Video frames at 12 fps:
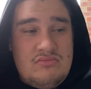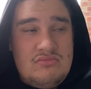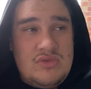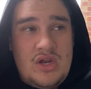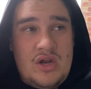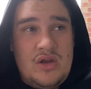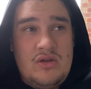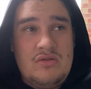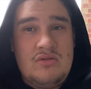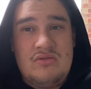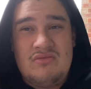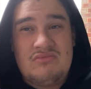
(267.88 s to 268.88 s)
you know,
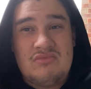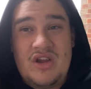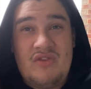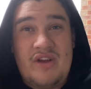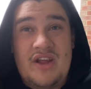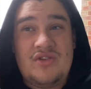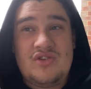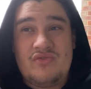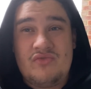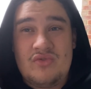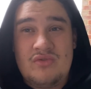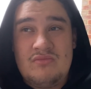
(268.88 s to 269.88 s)
rearrange your
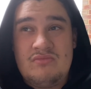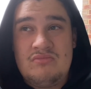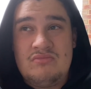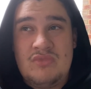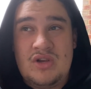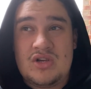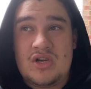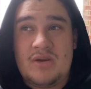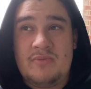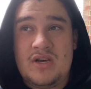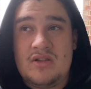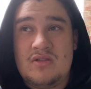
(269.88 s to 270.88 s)
room, which I
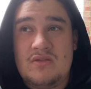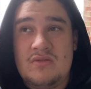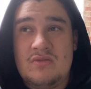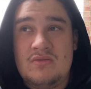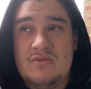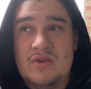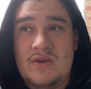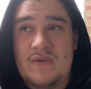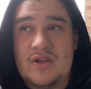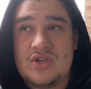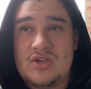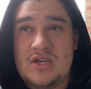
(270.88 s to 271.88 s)
might do
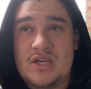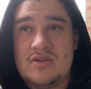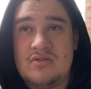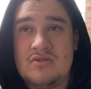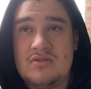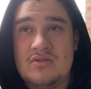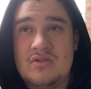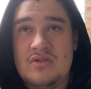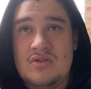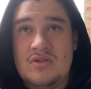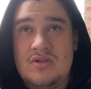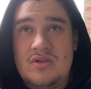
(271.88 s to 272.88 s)
eventually.
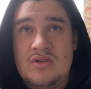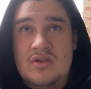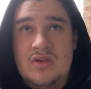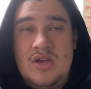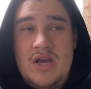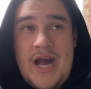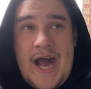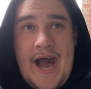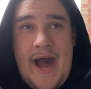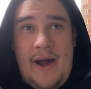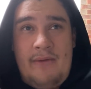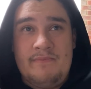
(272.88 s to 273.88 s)

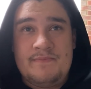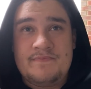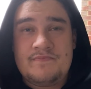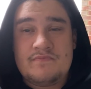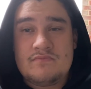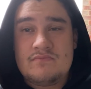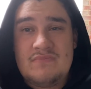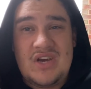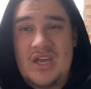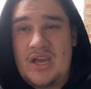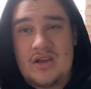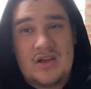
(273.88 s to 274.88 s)
But
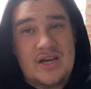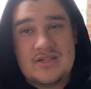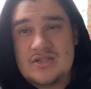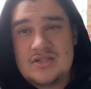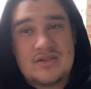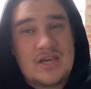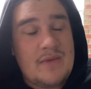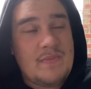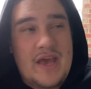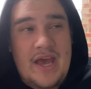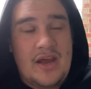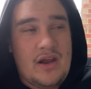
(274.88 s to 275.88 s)
yeah, guys, just keep your
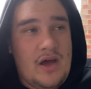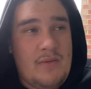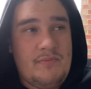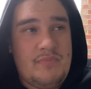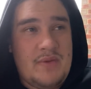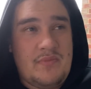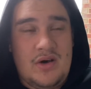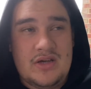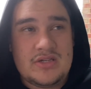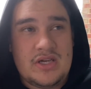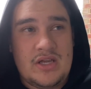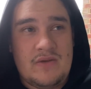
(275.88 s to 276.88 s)
head up, be
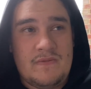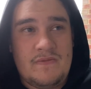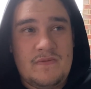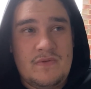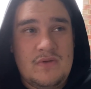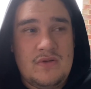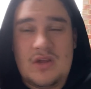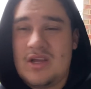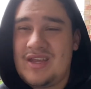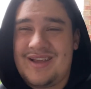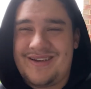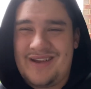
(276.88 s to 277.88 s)
positive, don't
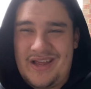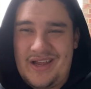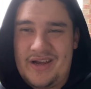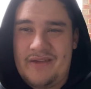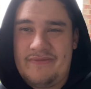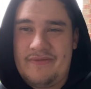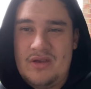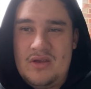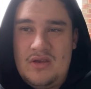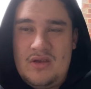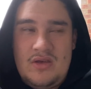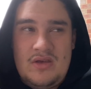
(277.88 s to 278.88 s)
think negative.
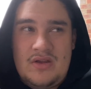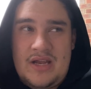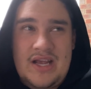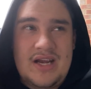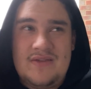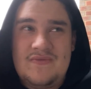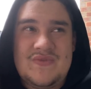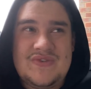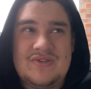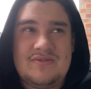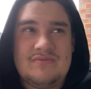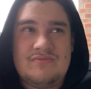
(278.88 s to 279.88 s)

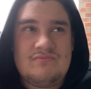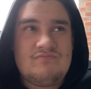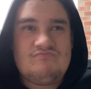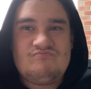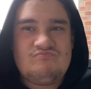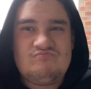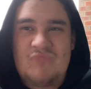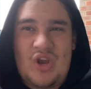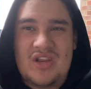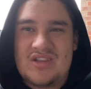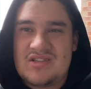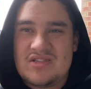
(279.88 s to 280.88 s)
Negatives don't
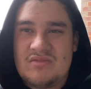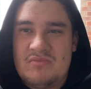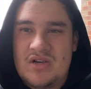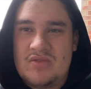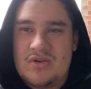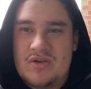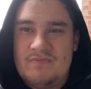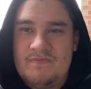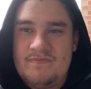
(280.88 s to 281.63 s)
exist in my world.